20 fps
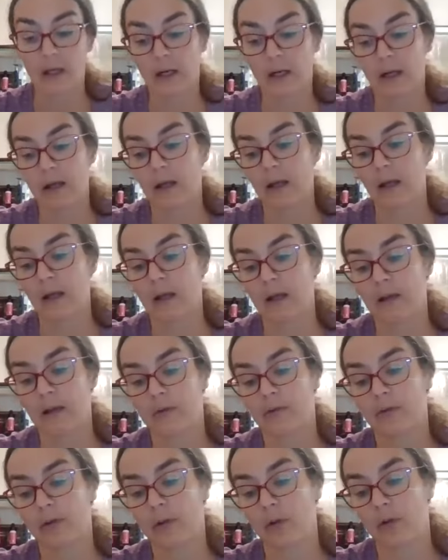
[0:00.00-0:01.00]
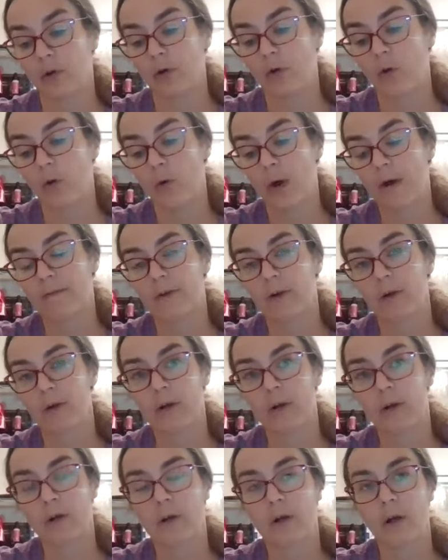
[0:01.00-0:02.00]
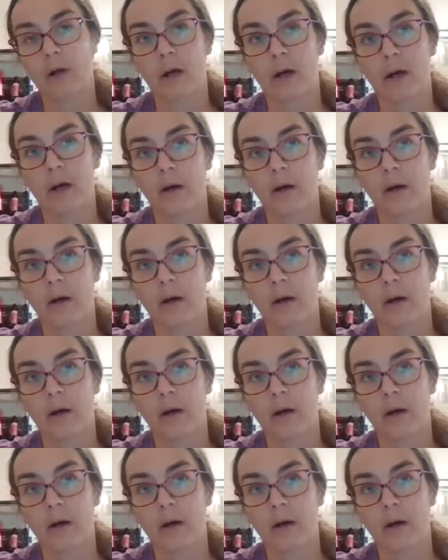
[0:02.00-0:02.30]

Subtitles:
Whoever